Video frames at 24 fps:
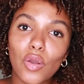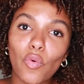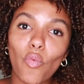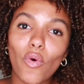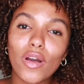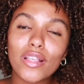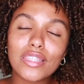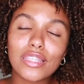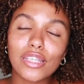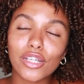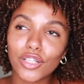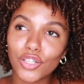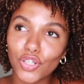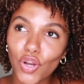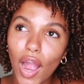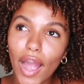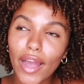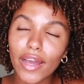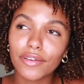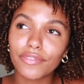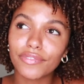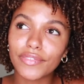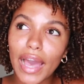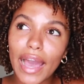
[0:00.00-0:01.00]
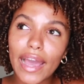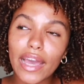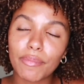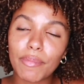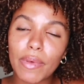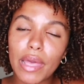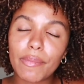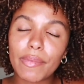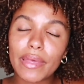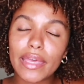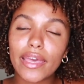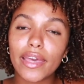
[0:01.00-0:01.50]
what's a crock of
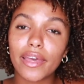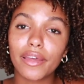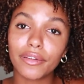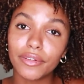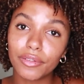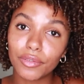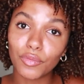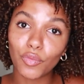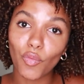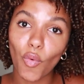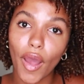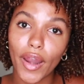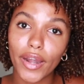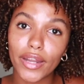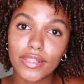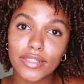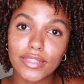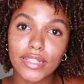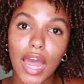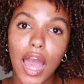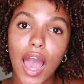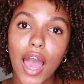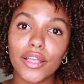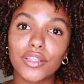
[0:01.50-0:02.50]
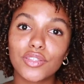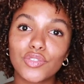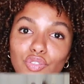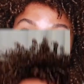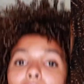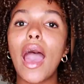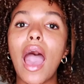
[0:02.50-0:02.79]
cockamamie and what is not.